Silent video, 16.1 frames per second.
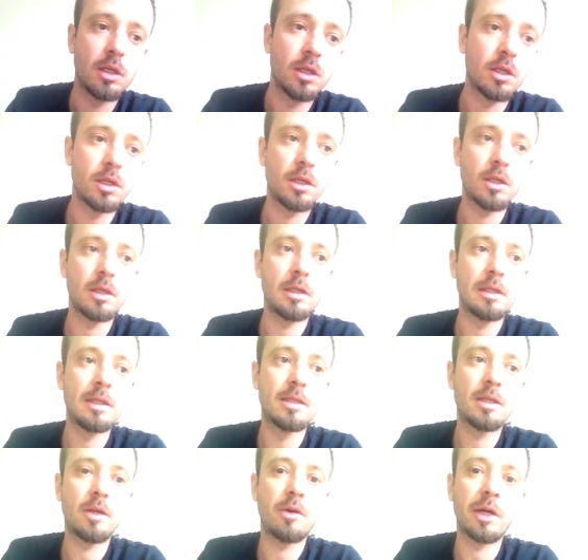uh, it
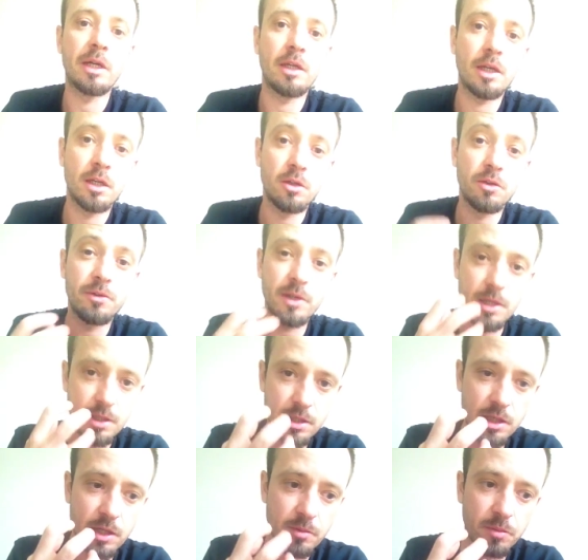is quite kind of
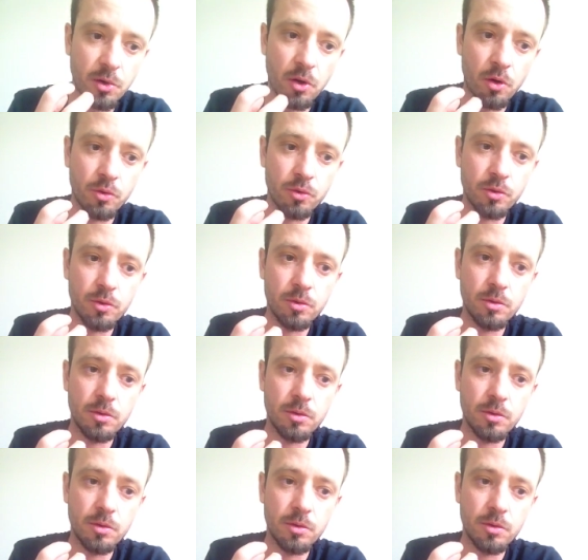easily blown.